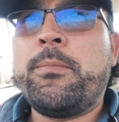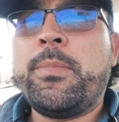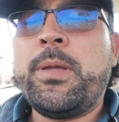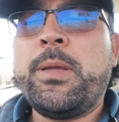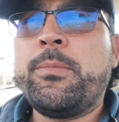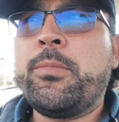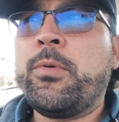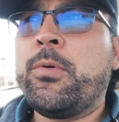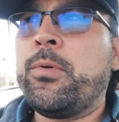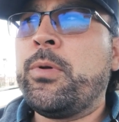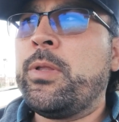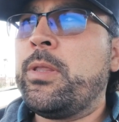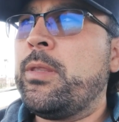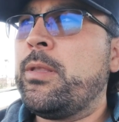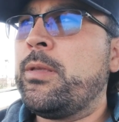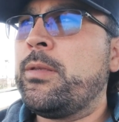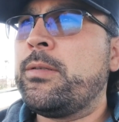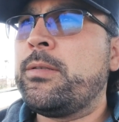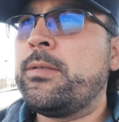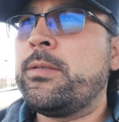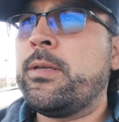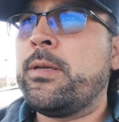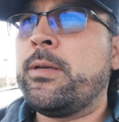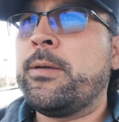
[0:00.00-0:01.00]
people in
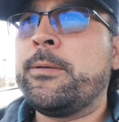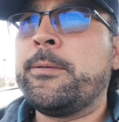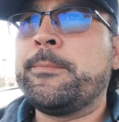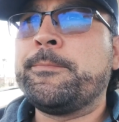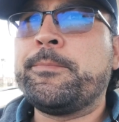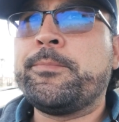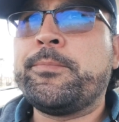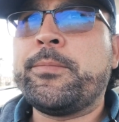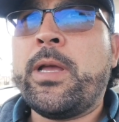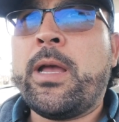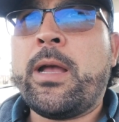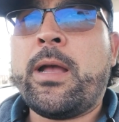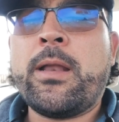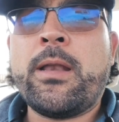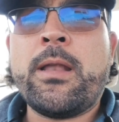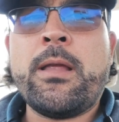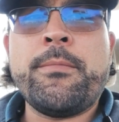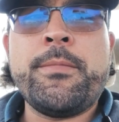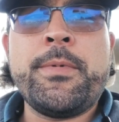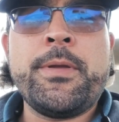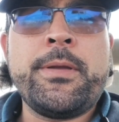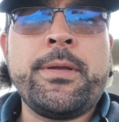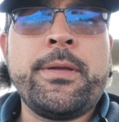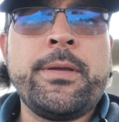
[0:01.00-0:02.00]
this
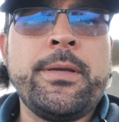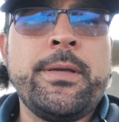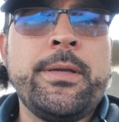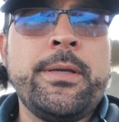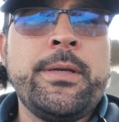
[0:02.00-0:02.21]
economic